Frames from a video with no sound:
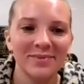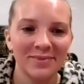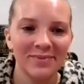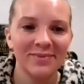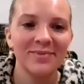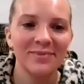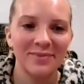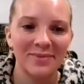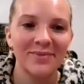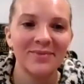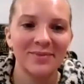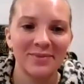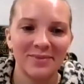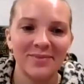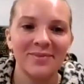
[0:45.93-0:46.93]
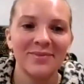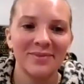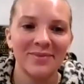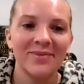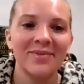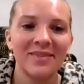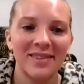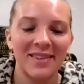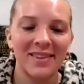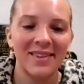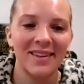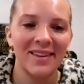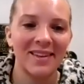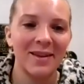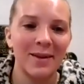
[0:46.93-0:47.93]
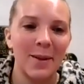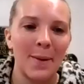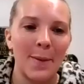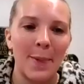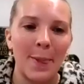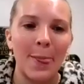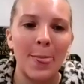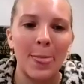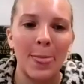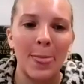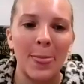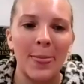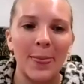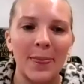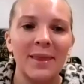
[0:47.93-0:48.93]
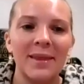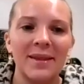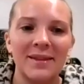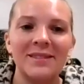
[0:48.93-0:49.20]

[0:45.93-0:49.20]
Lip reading: [no speech]